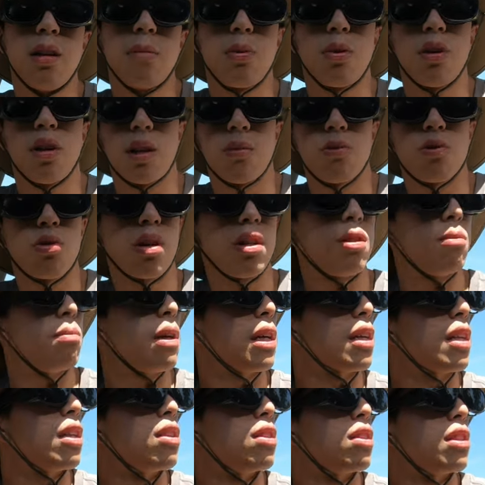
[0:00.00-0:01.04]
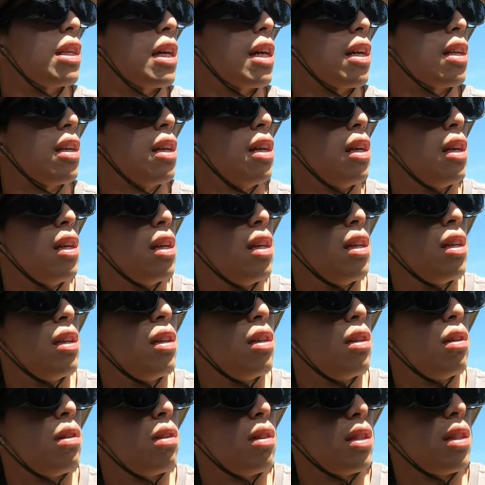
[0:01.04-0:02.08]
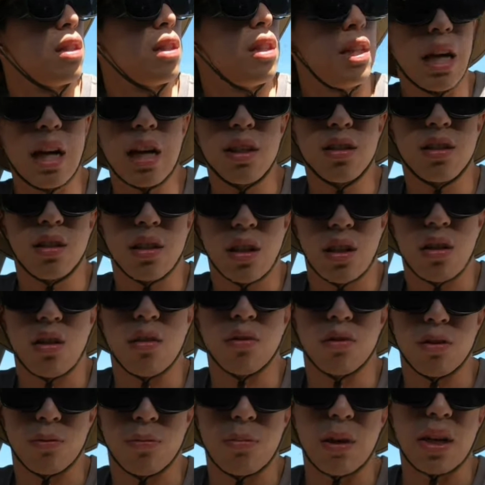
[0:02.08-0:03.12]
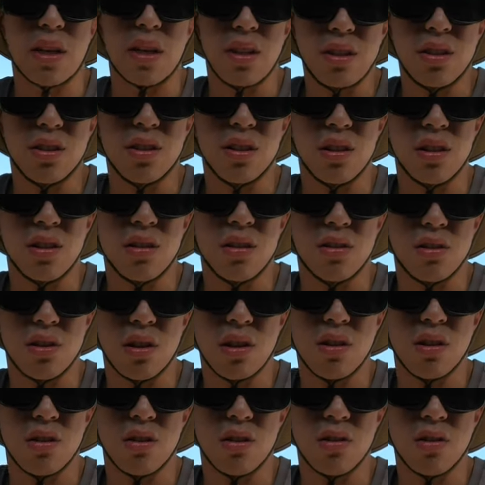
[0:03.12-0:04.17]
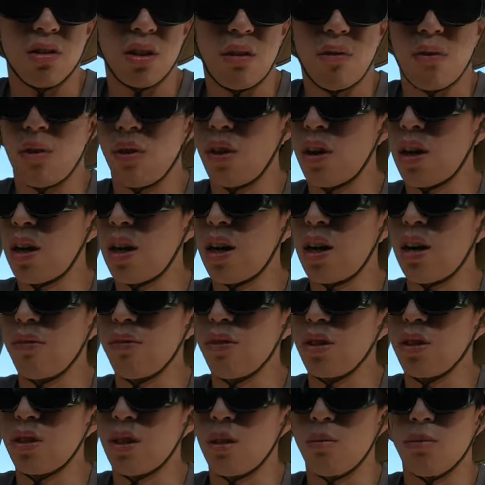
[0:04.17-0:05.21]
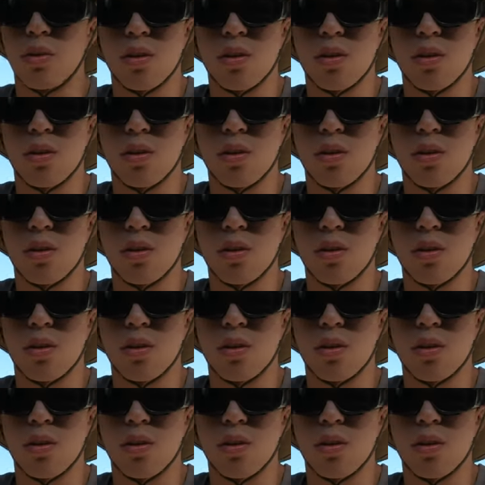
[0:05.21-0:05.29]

point I'm trying to make is that it has a lot of space. So if you are after some